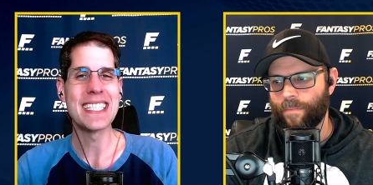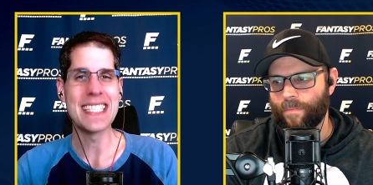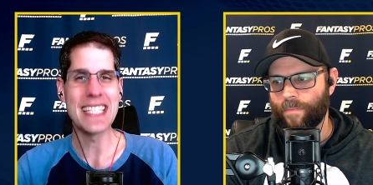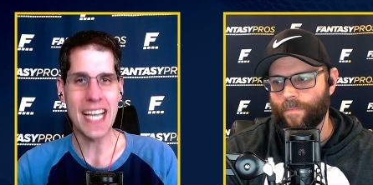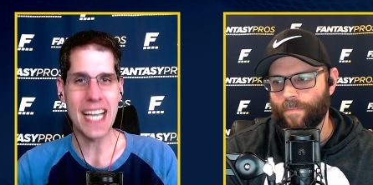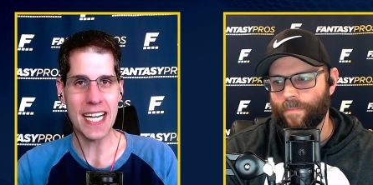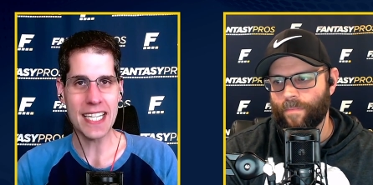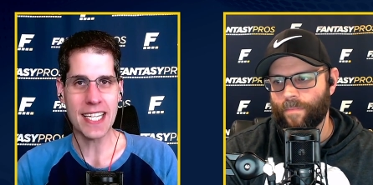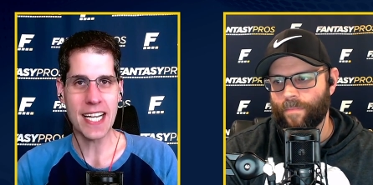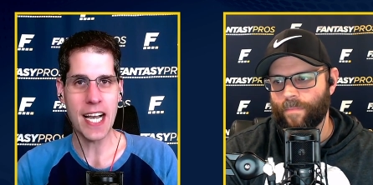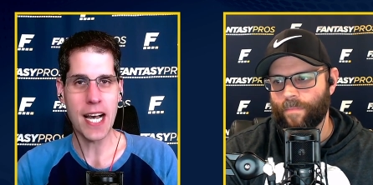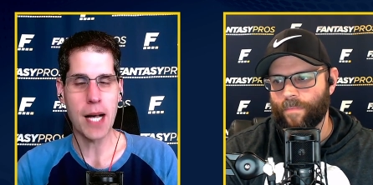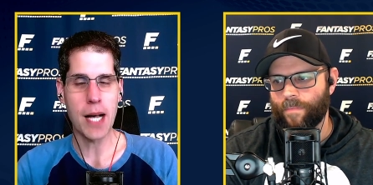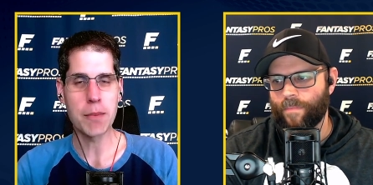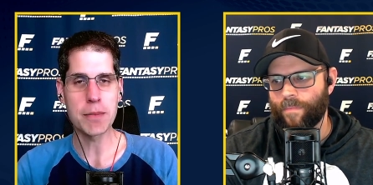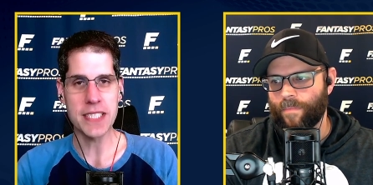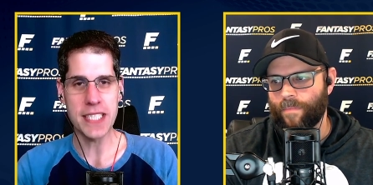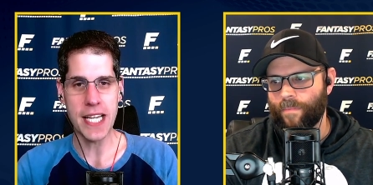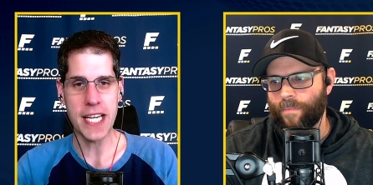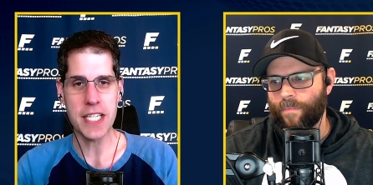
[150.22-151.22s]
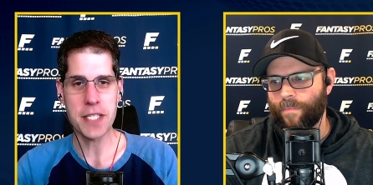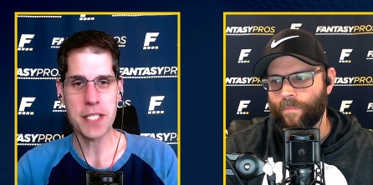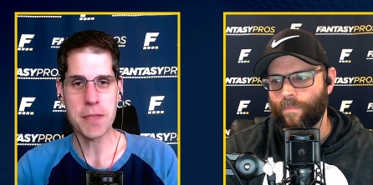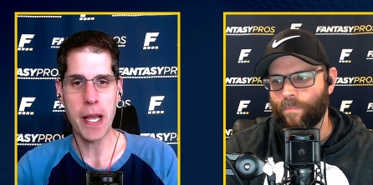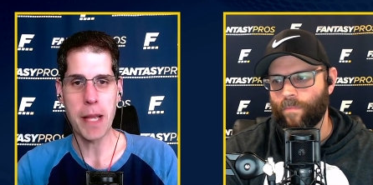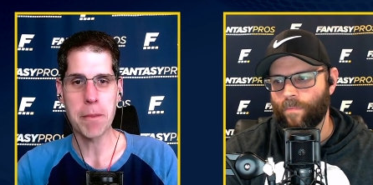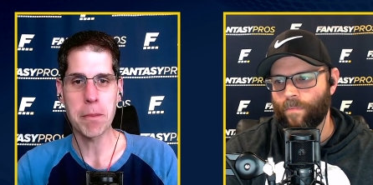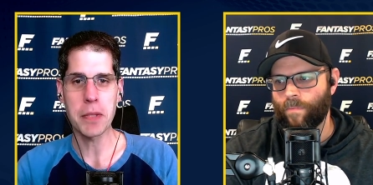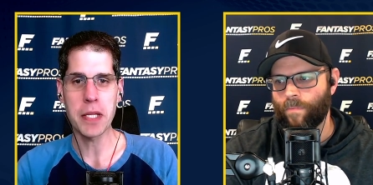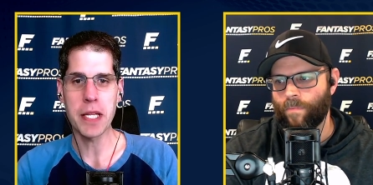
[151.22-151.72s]
Speaker 1: dot com slash
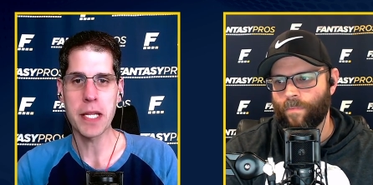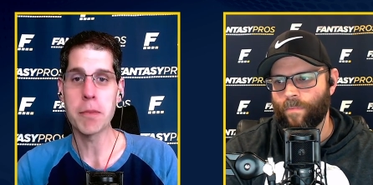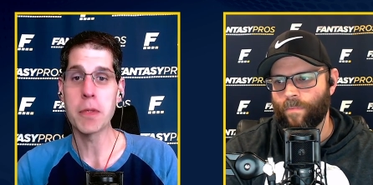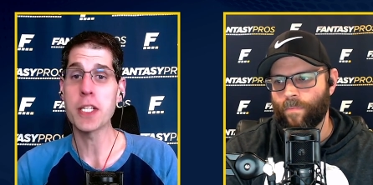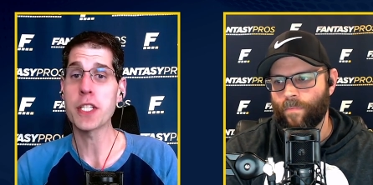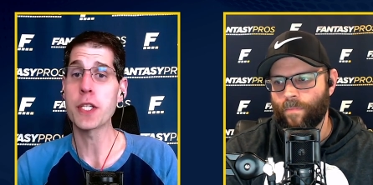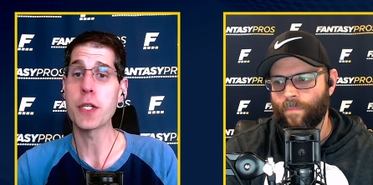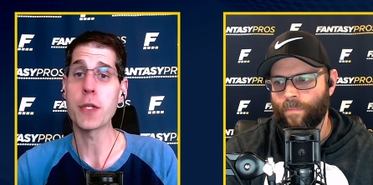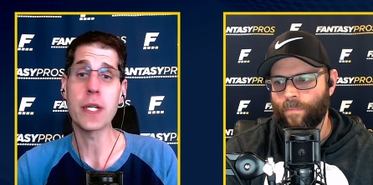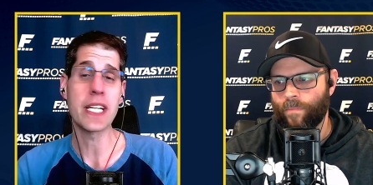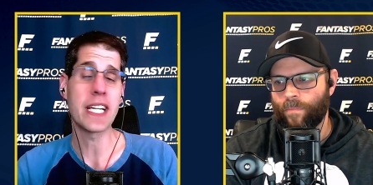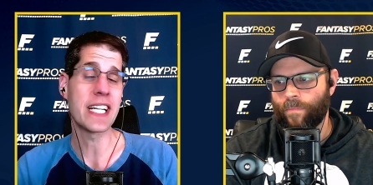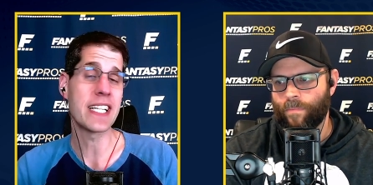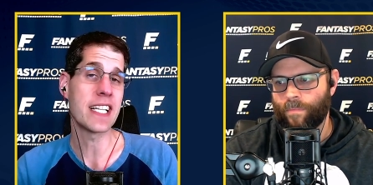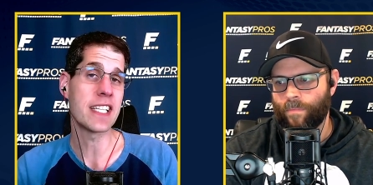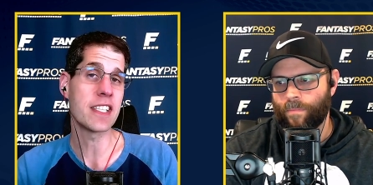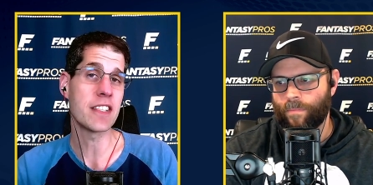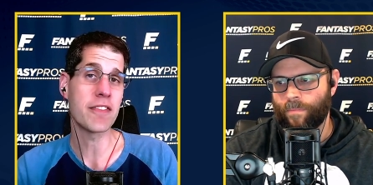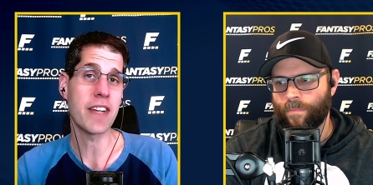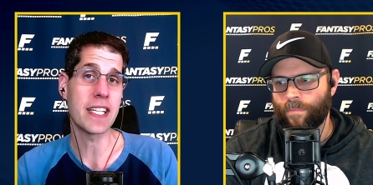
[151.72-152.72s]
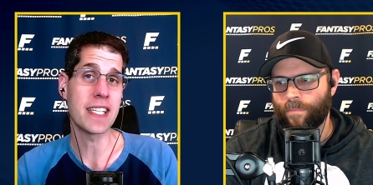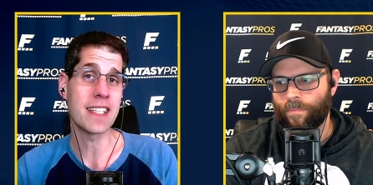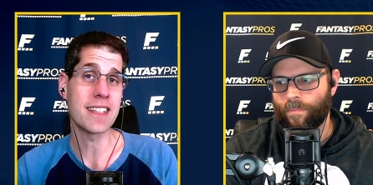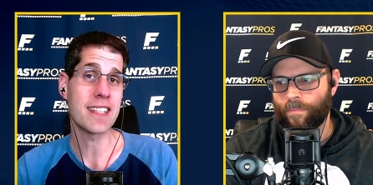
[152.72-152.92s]
my playbook. You can identify the